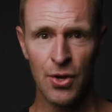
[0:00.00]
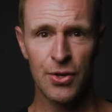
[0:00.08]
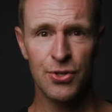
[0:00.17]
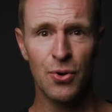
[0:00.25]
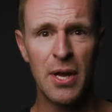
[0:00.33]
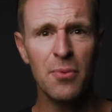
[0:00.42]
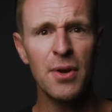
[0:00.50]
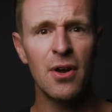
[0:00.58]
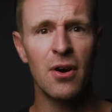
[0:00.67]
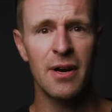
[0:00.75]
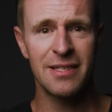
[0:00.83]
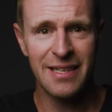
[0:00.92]
So here we
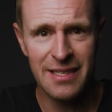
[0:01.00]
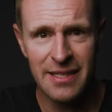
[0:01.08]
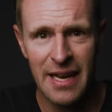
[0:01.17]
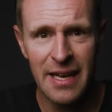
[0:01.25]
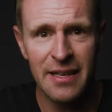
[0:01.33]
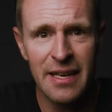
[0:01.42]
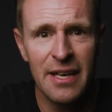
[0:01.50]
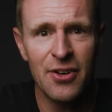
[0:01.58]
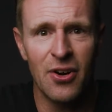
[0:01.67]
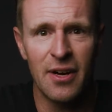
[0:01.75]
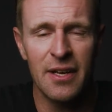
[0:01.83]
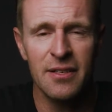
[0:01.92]
are as I stand in
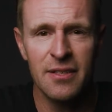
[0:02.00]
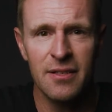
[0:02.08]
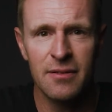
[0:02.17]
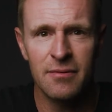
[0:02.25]
August